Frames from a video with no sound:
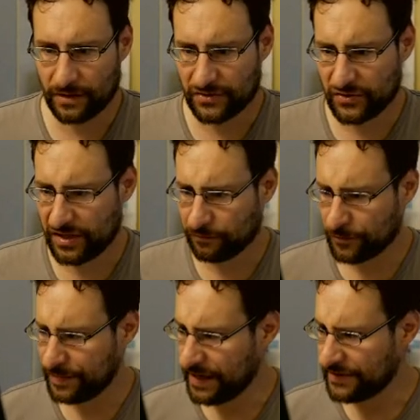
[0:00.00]
So that
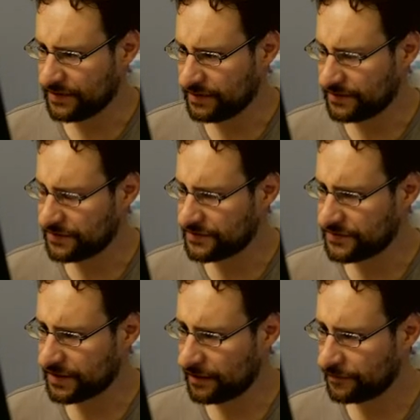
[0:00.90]
would be SED this
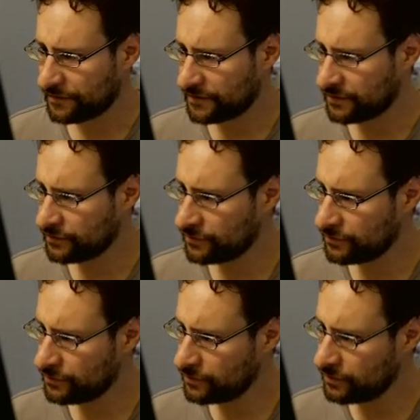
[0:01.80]
stuff to,
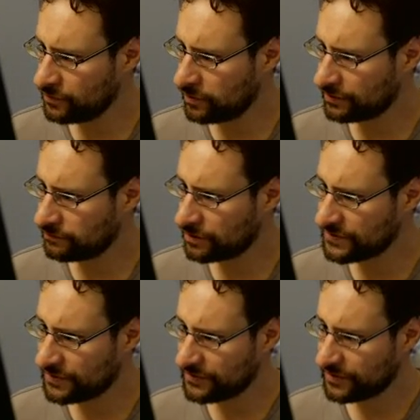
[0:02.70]
what was it,